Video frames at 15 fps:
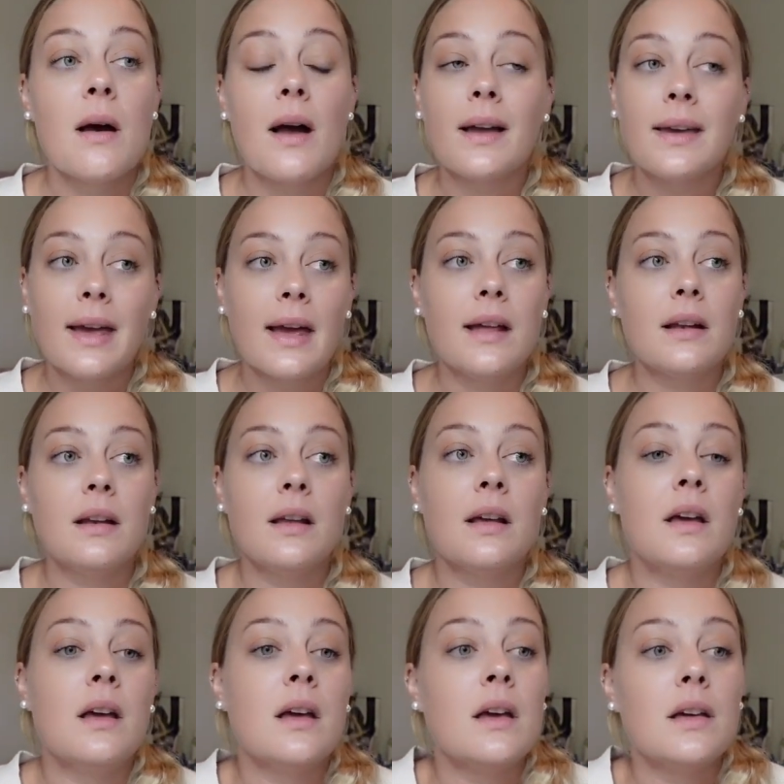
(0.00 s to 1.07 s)
Again,
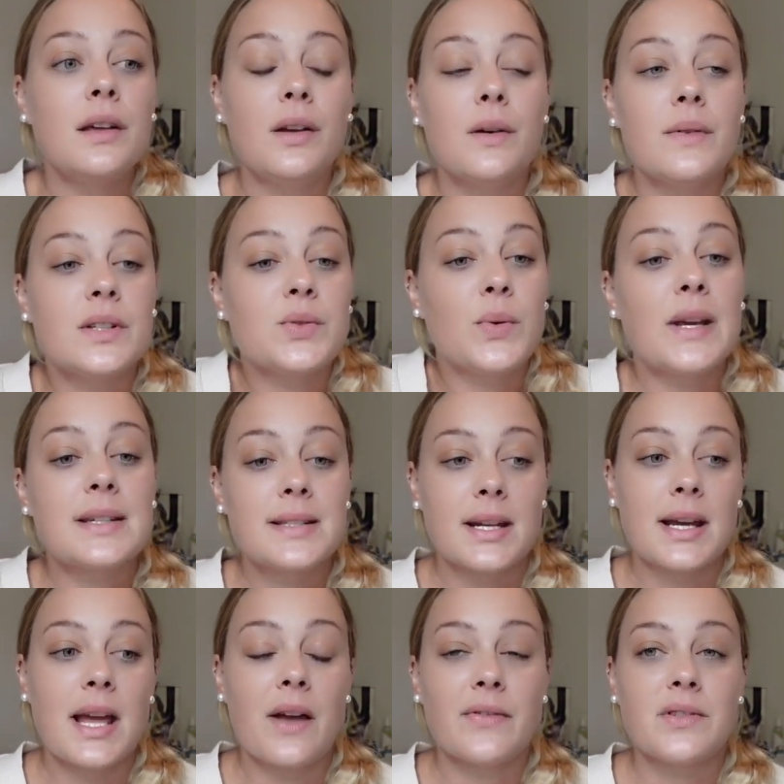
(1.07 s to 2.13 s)
you know, the tweaks that
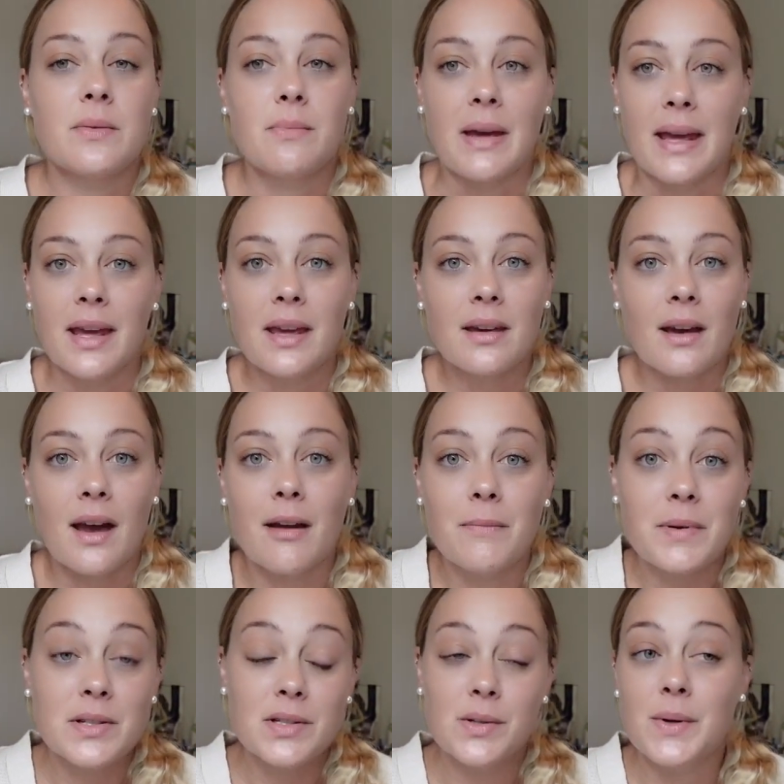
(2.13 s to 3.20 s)
I have to make, I've
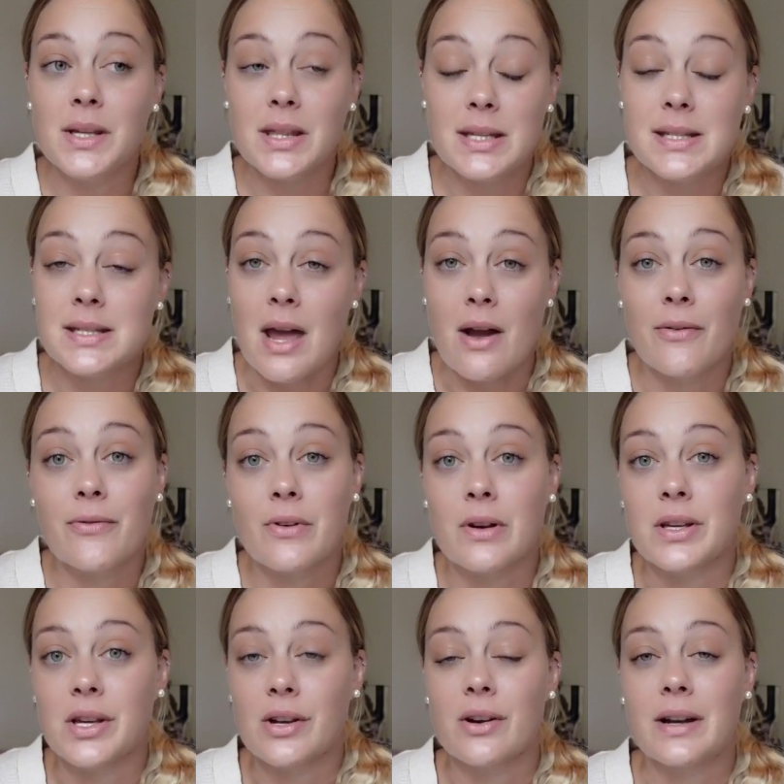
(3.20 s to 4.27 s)
been doing this now for
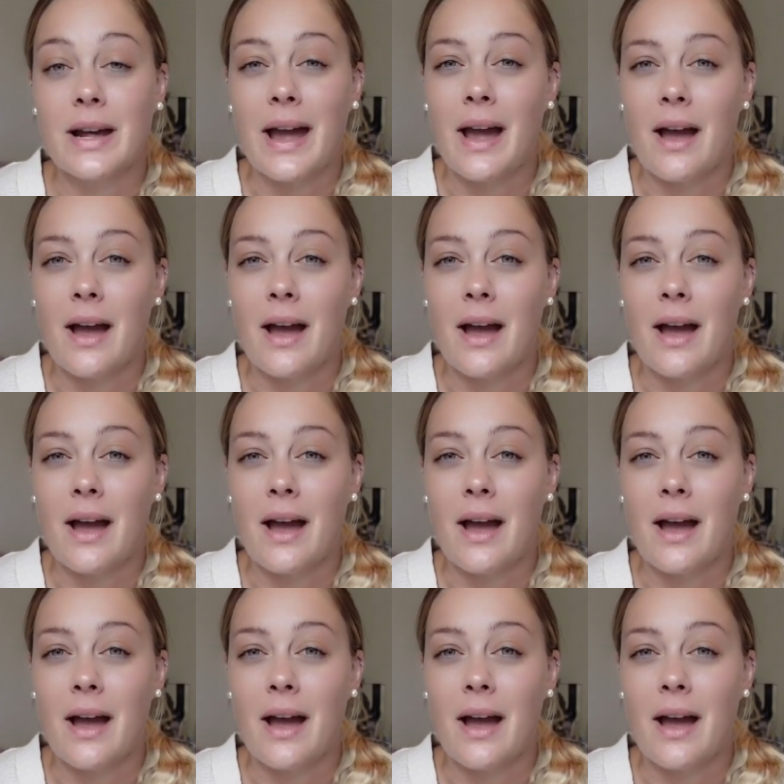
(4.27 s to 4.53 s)
1.5 years,